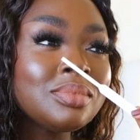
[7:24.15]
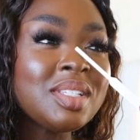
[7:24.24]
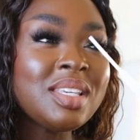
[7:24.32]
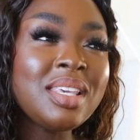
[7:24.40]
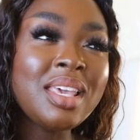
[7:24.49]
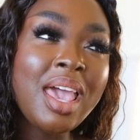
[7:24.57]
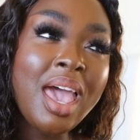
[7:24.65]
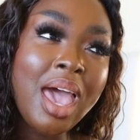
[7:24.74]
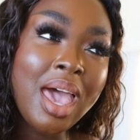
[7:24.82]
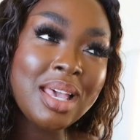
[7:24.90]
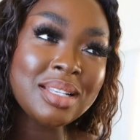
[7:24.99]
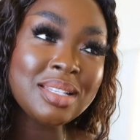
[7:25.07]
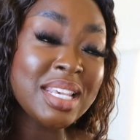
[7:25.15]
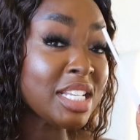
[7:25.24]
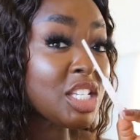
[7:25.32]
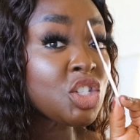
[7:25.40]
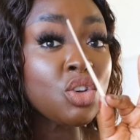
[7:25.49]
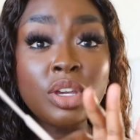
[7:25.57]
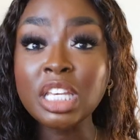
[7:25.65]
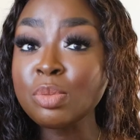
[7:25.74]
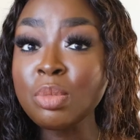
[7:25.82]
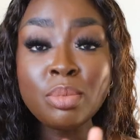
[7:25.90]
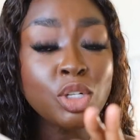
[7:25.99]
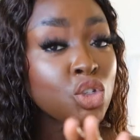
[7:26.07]
Yes, it still
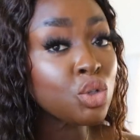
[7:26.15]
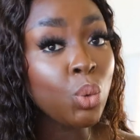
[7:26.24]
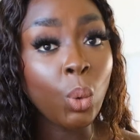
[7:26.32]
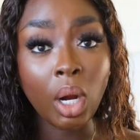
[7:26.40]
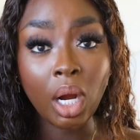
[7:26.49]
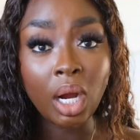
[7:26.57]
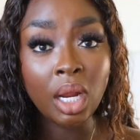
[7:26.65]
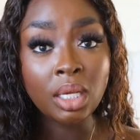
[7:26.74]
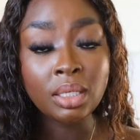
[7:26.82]
gives me mature.